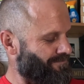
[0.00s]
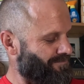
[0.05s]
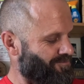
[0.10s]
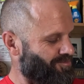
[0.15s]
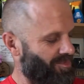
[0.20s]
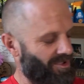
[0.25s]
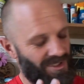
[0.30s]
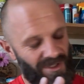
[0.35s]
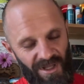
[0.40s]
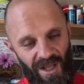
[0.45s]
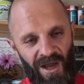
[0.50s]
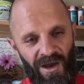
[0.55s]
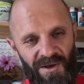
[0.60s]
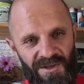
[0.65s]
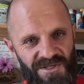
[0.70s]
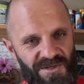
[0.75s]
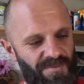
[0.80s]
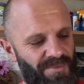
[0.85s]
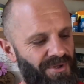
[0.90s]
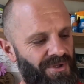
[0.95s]
But now
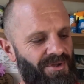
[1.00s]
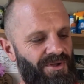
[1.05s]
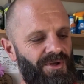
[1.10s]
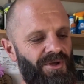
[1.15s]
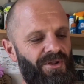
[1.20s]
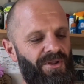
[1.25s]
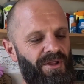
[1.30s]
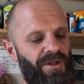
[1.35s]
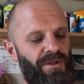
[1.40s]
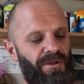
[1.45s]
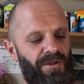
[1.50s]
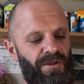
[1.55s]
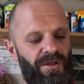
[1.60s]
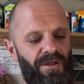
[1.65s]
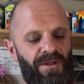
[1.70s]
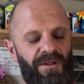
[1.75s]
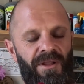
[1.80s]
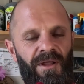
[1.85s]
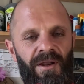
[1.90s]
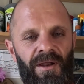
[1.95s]
it's a bit dirty.
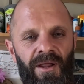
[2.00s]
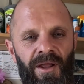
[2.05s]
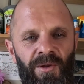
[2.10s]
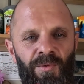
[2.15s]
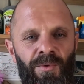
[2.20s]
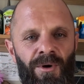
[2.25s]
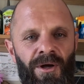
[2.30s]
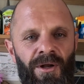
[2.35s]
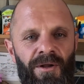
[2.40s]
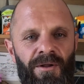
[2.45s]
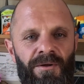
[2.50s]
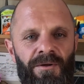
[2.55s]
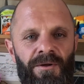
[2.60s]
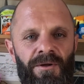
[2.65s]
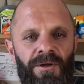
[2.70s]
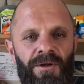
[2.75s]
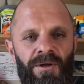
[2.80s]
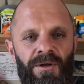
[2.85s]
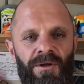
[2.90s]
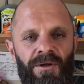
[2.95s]
In the red one,
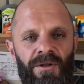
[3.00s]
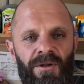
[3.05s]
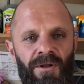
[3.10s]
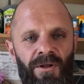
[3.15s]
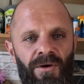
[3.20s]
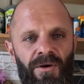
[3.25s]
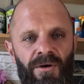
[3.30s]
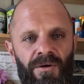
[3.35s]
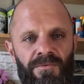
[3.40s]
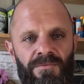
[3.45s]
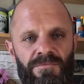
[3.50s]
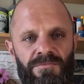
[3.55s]
look,